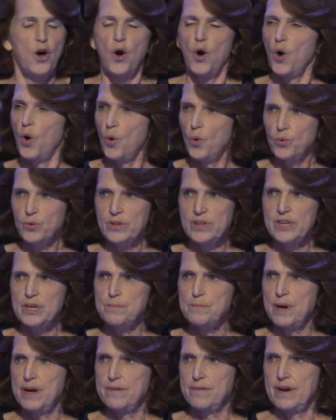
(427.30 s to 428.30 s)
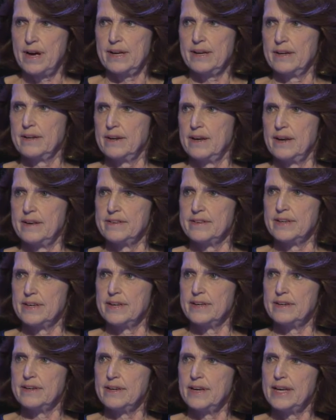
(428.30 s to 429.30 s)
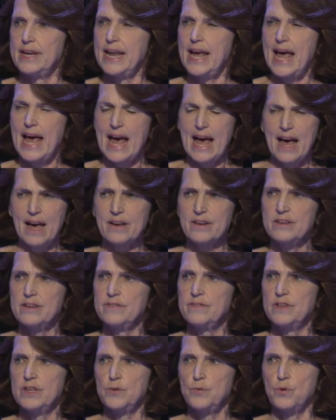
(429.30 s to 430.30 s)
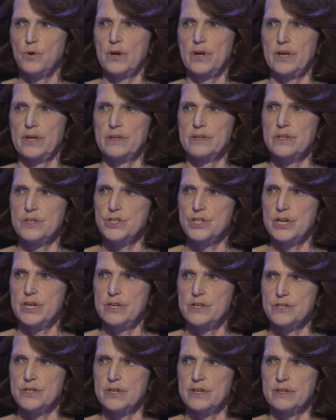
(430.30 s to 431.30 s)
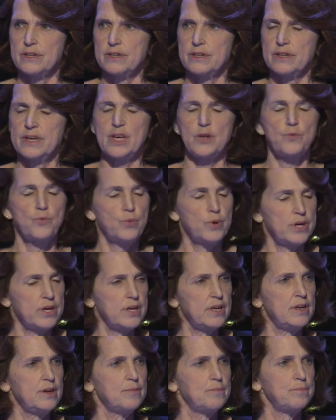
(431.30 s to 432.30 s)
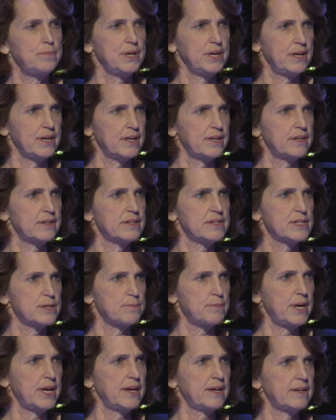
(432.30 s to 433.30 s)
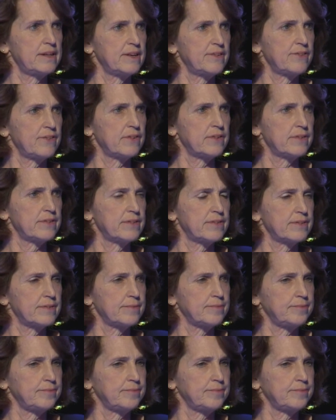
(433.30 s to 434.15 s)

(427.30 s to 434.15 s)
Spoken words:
Only by recognizing it and actively working to change it can we begin to make a difference.